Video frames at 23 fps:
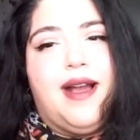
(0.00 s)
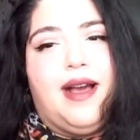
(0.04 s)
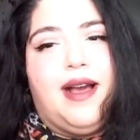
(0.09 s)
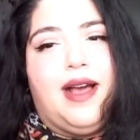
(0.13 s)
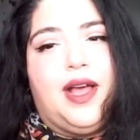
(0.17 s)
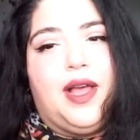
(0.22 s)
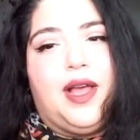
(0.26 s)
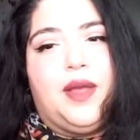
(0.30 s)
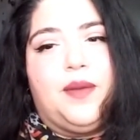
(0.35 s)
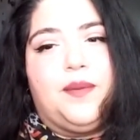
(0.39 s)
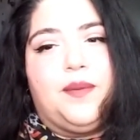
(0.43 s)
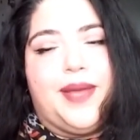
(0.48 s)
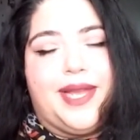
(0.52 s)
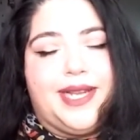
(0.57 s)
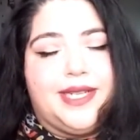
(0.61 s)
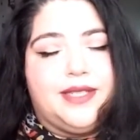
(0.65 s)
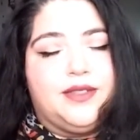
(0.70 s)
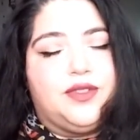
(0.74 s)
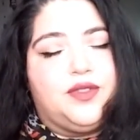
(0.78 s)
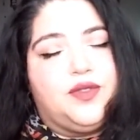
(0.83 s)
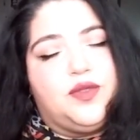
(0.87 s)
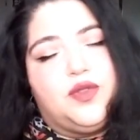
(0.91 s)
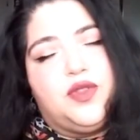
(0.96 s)

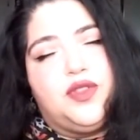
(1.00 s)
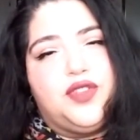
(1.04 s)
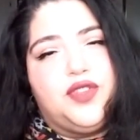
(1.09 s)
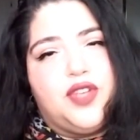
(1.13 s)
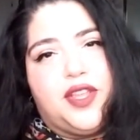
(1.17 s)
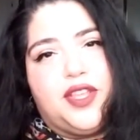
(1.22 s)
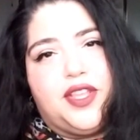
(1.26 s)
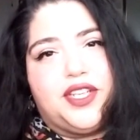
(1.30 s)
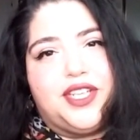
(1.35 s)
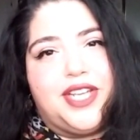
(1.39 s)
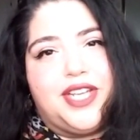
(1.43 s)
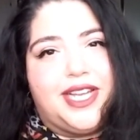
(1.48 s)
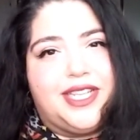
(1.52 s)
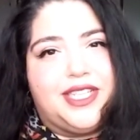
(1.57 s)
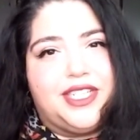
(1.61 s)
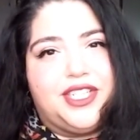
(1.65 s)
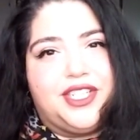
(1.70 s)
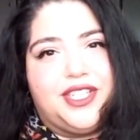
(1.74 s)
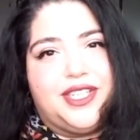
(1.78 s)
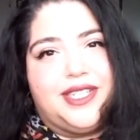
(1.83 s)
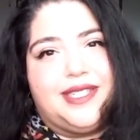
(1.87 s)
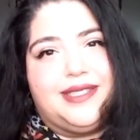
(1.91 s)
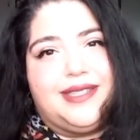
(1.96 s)
and saw the
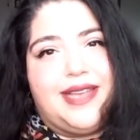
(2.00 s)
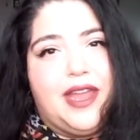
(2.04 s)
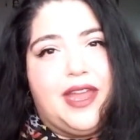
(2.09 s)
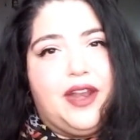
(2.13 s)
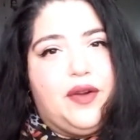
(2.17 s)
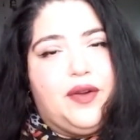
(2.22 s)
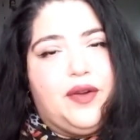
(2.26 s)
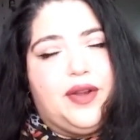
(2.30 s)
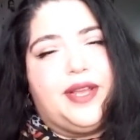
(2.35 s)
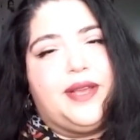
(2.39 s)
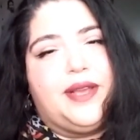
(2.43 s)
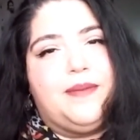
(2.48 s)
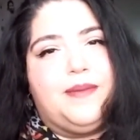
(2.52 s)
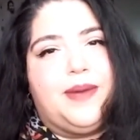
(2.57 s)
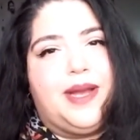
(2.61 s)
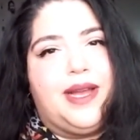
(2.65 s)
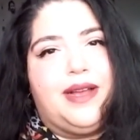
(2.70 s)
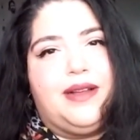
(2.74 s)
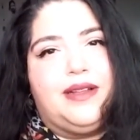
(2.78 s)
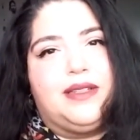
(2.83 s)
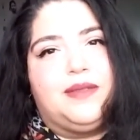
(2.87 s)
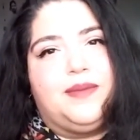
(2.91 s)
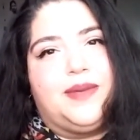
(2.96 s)
challenges, I'd already
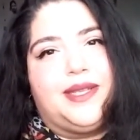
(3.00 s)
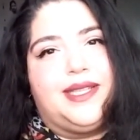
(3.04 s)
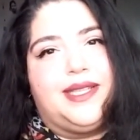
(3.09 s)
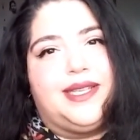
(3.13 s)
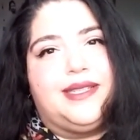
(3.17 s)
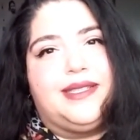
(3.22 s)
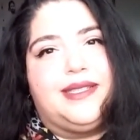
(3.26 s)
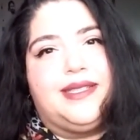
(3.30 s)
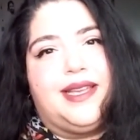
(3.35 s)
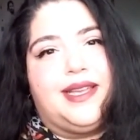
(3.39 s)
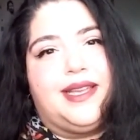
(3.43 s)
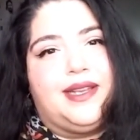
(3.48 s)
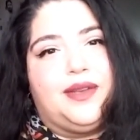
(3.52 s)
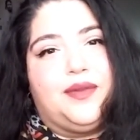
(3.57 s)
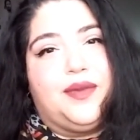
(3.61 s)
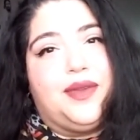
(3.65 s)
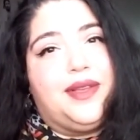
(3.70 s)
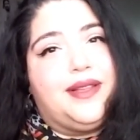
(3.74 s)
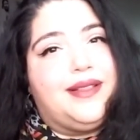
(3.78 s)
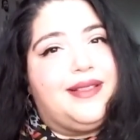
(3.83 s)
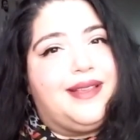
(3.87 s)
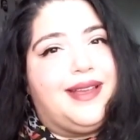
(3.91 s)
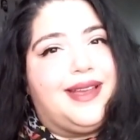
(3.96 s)
compiled my list and
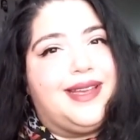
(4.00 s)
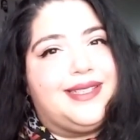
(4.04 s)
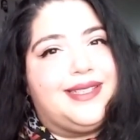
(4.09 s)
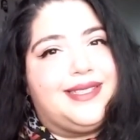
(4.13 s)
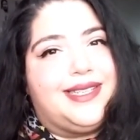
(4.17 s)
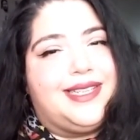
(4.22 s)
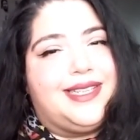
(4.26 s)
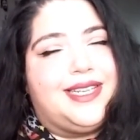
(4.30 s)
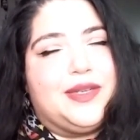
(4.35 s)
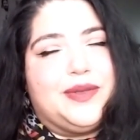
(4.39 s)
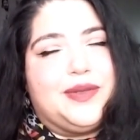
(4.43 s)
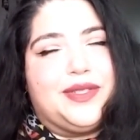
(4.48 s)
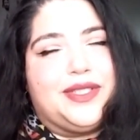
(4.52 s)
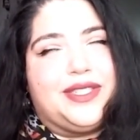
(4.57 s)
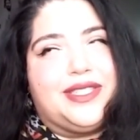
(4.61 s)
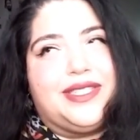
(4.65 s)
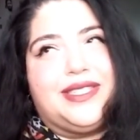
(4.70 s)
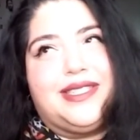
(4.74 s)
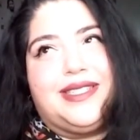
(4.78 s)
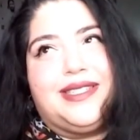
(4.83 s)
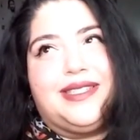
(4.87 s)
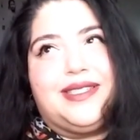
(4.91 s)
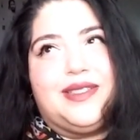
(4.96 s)
realized that it was
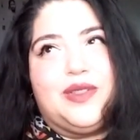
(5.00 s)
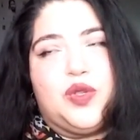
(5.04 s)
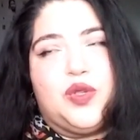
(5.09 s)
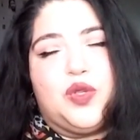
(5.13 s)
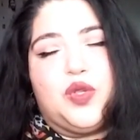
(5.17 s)
just